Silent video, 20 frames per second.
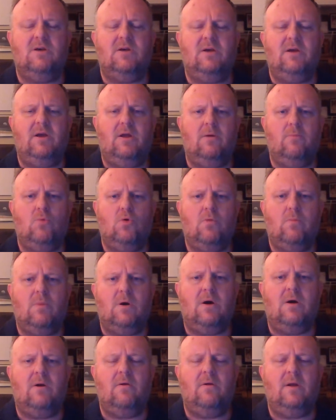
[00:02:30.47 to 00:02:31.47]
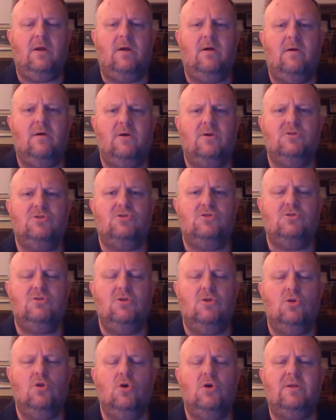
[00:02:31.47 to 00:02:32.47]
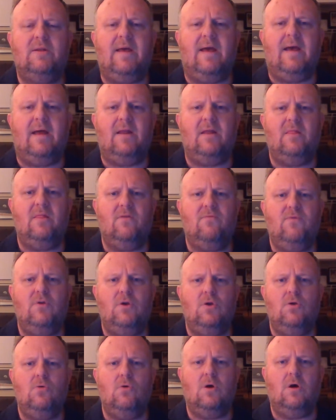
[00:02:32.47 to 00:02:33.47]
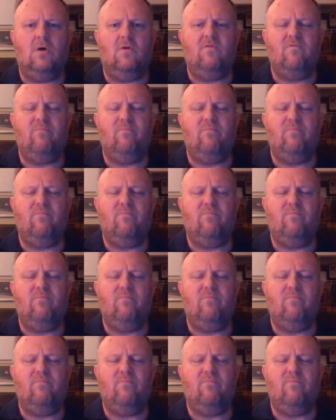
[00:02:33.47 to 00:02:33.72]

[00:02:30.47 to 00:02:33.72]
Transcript: in a more modern era, is looked at in the view of